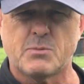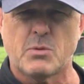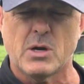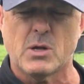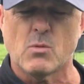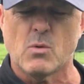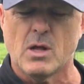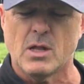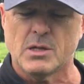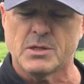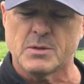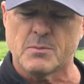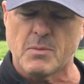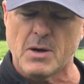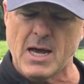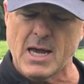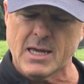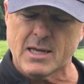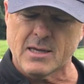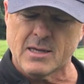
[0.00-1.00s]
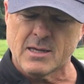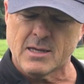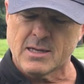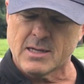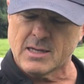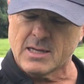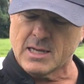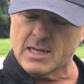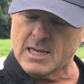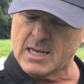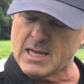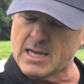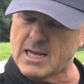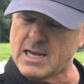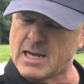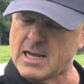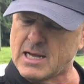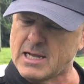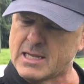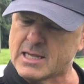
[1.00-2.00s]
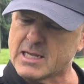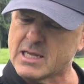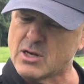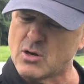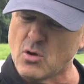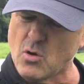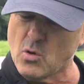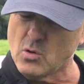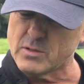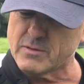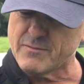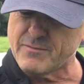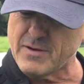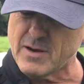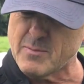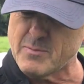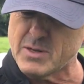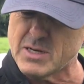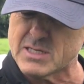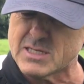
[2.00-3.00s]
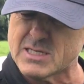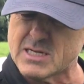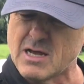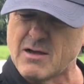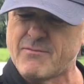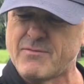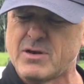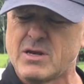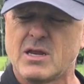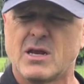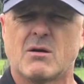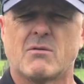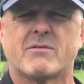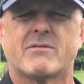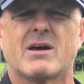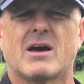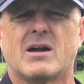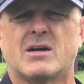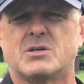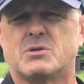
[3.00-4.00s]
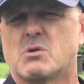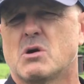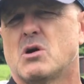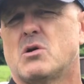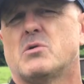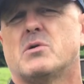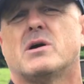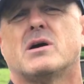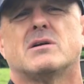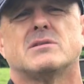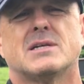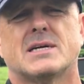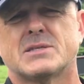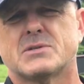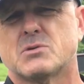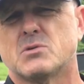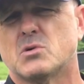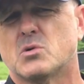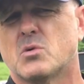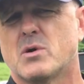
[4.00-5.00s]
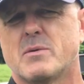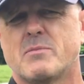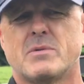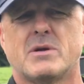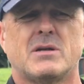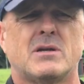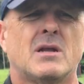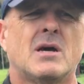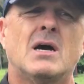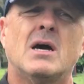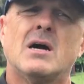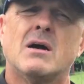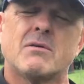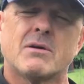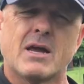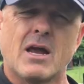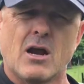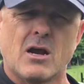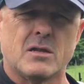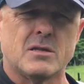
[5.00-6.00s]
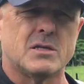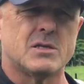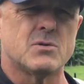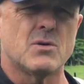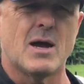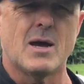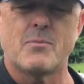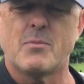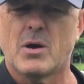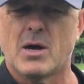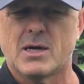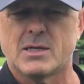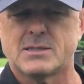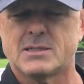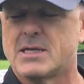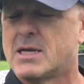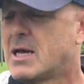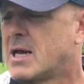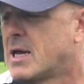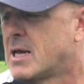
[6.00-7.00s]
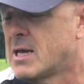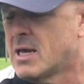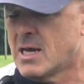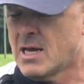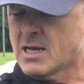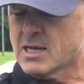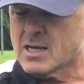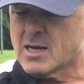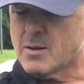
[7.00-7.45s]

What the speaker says: pretty well on the bike. It can hold a fair bit of stuff in here. We've got our drone, our electrical equipment, carrying the tripod today, a